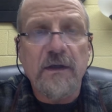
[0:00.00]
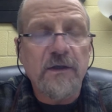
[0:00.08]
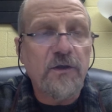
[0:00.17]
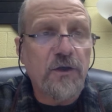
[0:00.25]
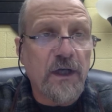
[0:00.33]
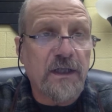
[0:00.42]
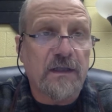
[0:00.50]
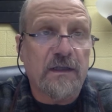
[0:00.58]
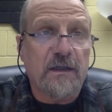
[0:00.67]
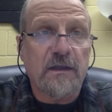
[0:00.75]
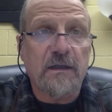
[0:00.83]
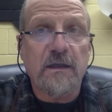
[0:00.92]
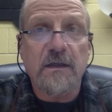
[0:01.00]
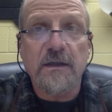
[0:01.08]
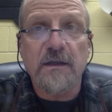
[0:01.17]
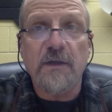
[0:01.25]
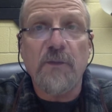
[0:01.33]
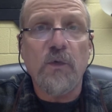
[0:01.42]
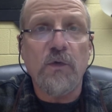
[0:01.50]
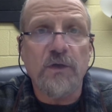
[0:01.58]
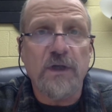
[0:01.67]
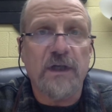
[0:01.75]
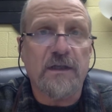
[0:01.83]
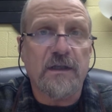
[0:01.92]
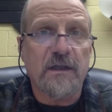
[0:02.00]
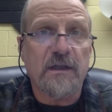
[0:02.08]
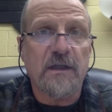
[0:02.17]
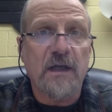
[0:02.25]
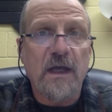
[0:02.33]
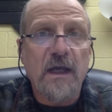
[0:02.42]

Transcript: justice, simple justice,